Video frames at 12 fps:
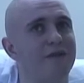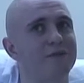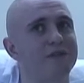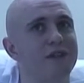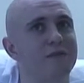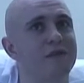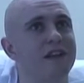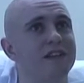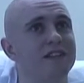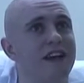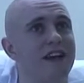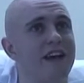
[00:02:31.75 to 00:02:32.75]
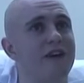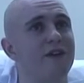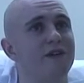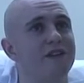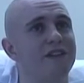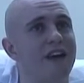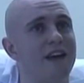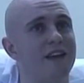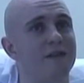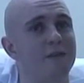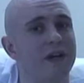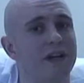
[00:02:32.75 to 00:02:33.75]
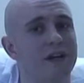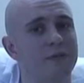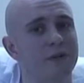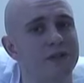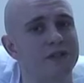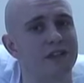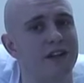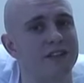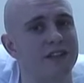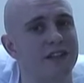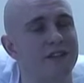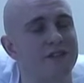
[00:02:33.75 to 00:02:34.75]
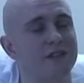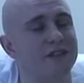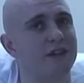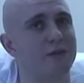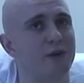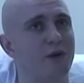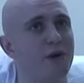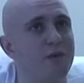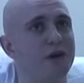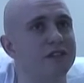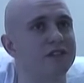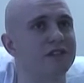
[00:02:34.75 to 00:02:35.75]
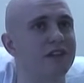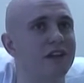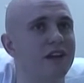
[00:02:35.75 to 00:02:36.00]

Some things I ate on the day that my chemo started, for example hummus,